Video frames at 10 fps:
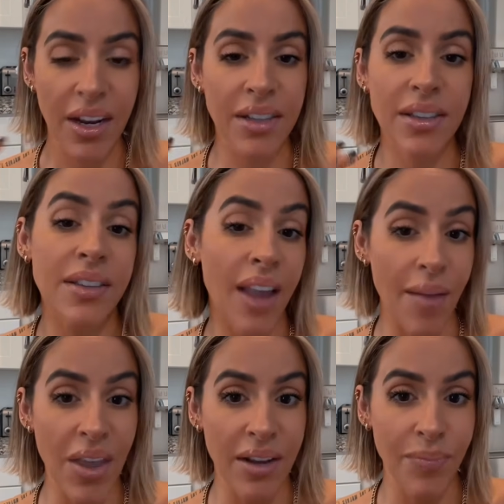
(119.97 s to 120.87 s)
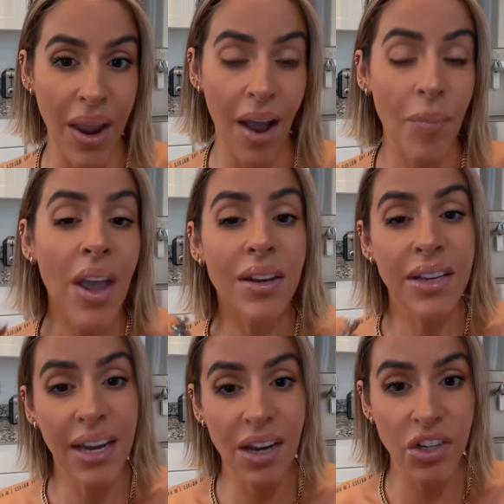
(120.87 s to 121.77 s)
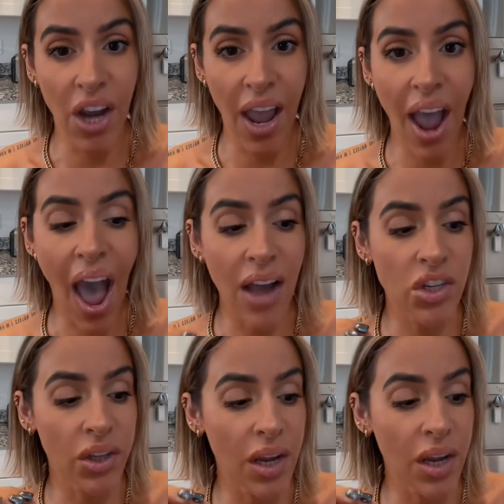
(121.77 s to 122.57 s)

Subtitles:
It's the same thing as makeup. DHA actually